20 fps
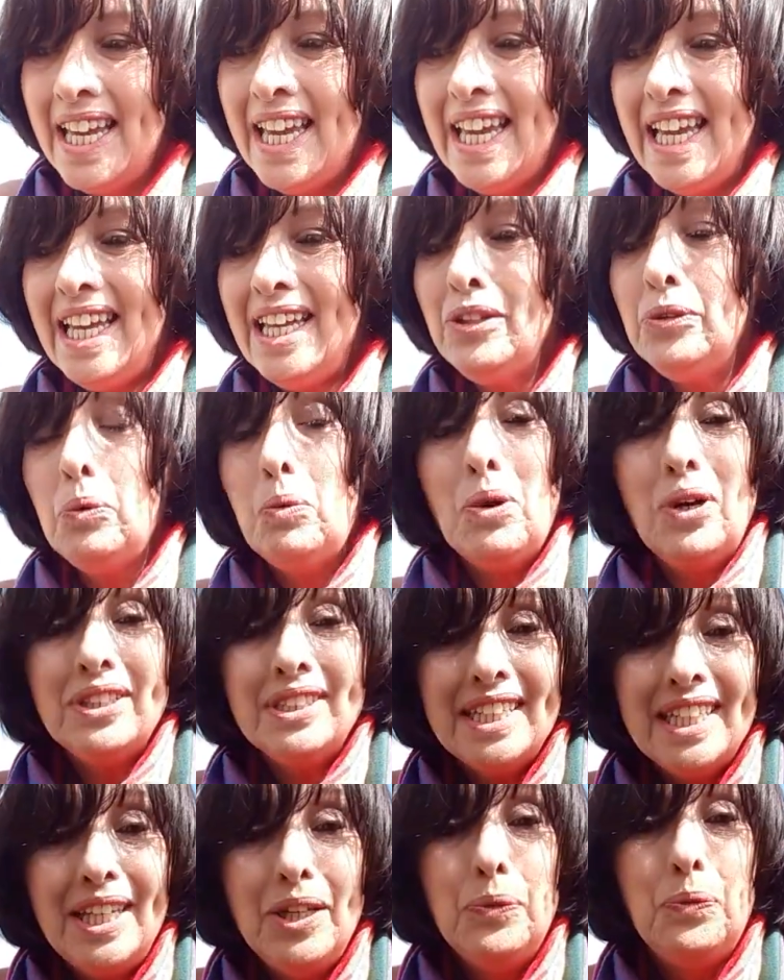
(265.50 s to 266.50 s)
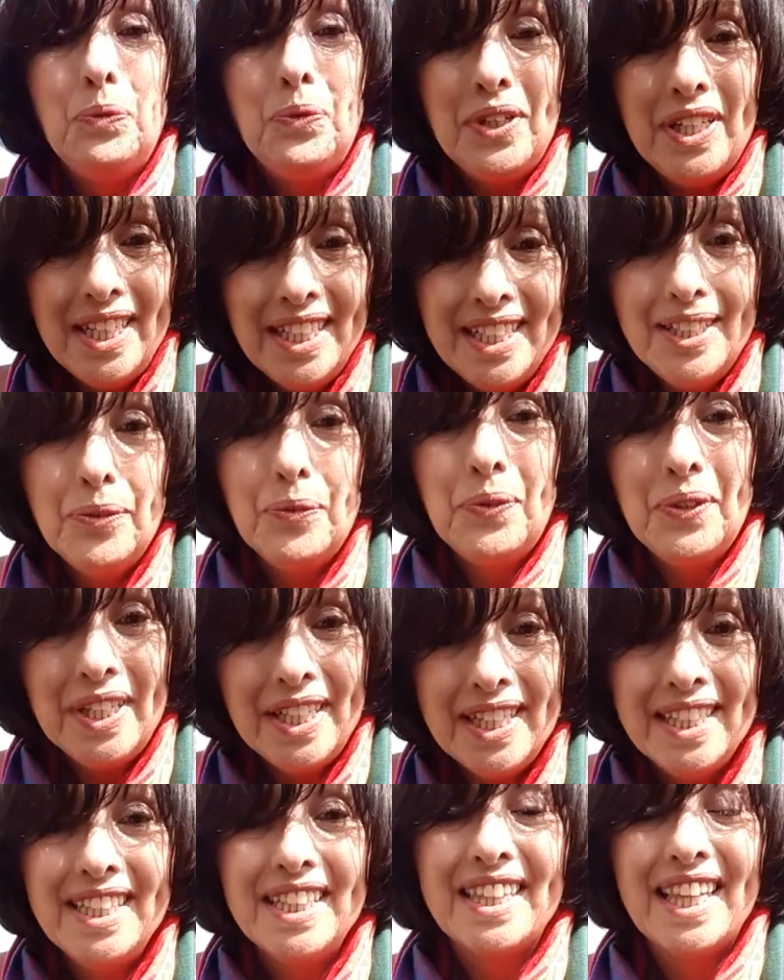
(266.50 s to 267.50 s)
And what he really,
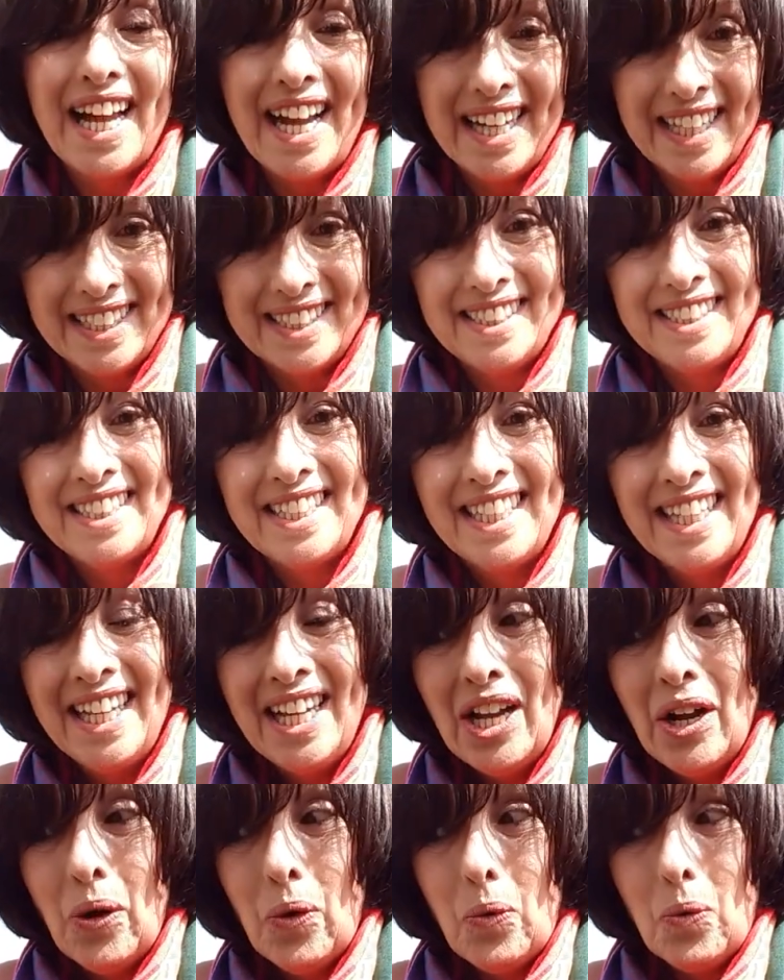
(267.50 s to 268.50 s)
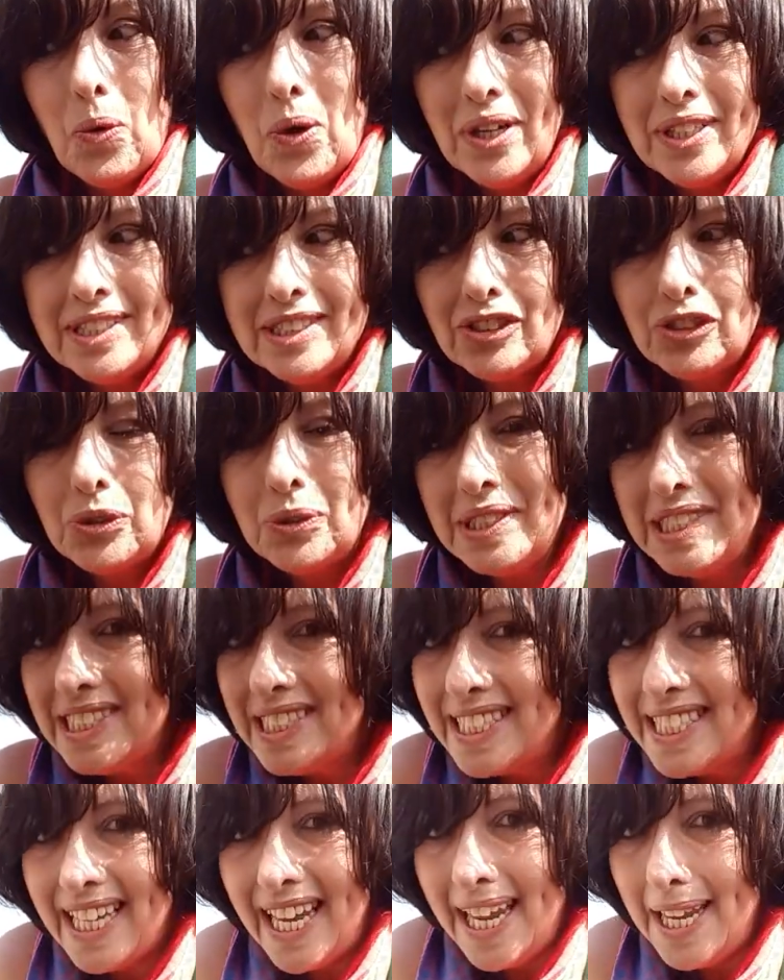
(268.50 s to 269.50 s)
really liked was to
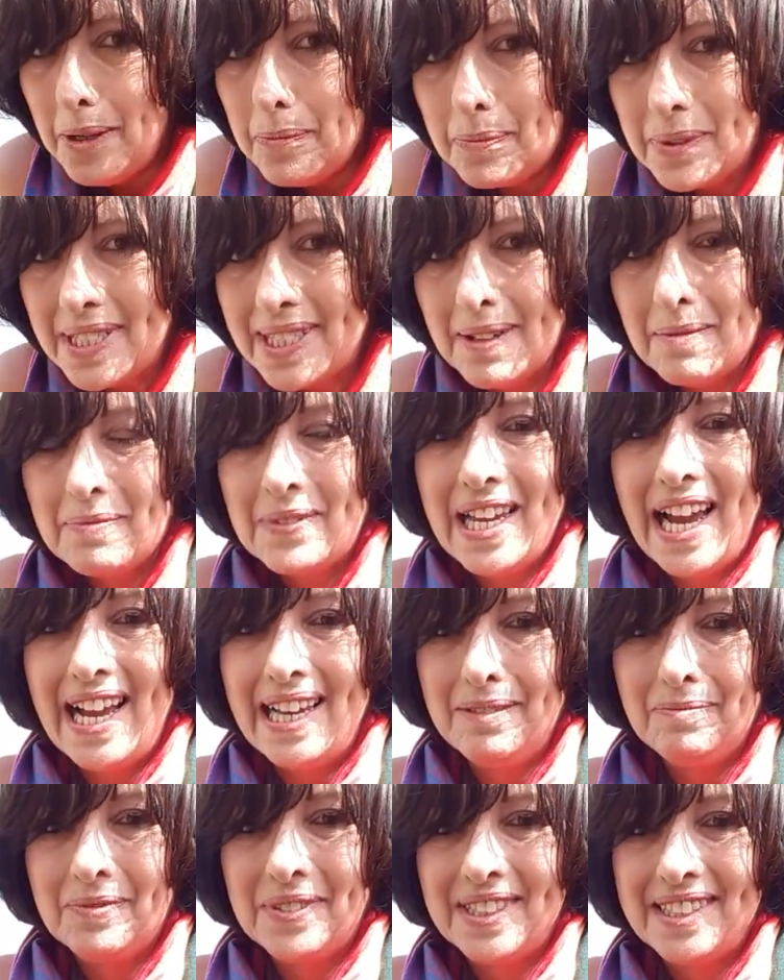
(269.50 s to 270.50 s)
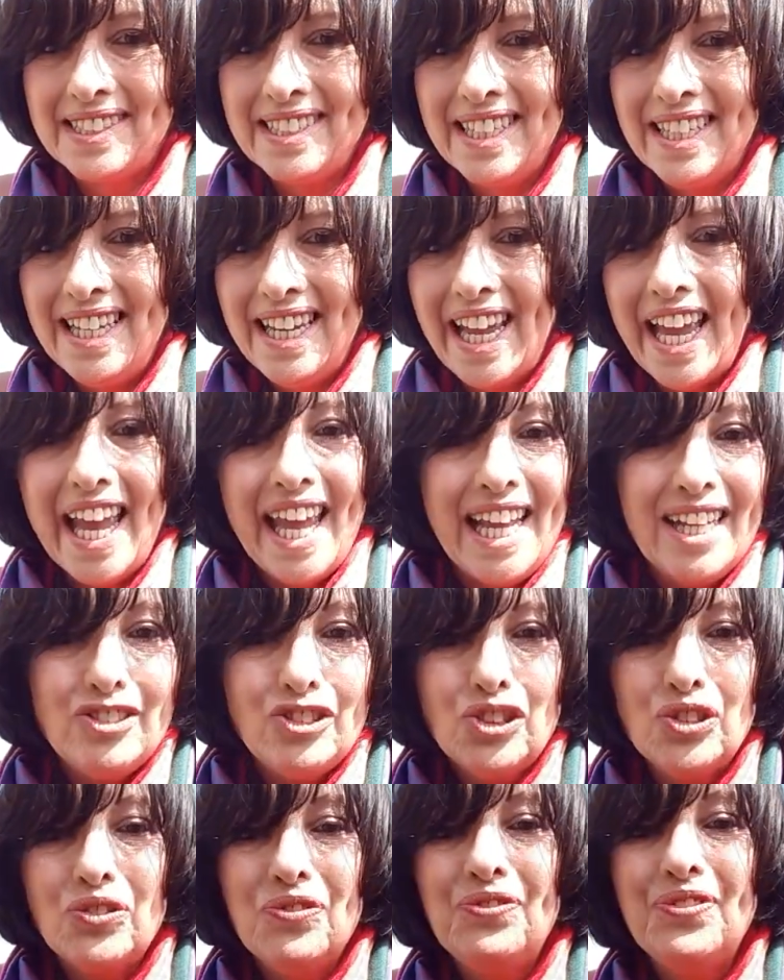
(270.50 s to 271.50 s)
escape sometimes and
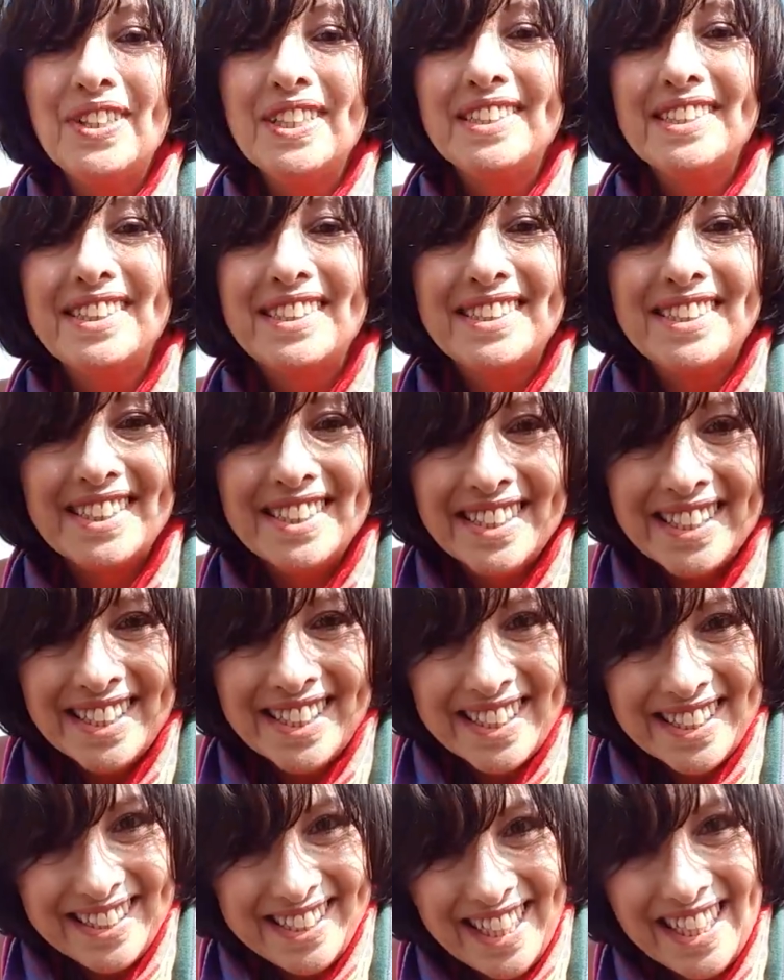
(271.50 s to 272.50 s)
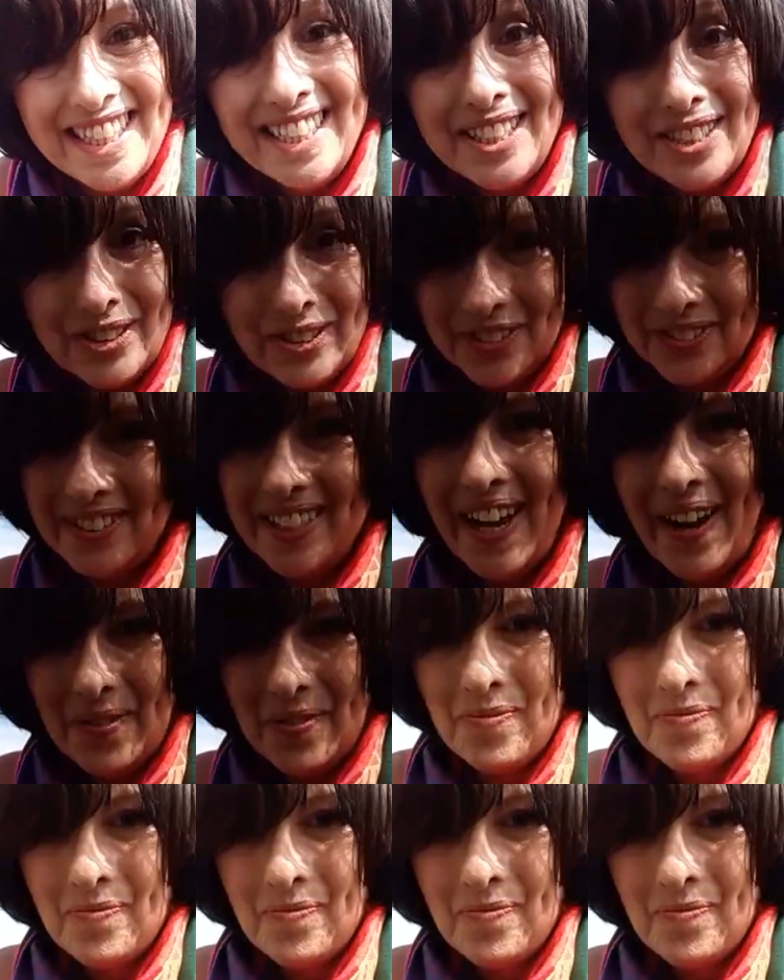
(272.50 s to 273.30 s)
to visit the little town.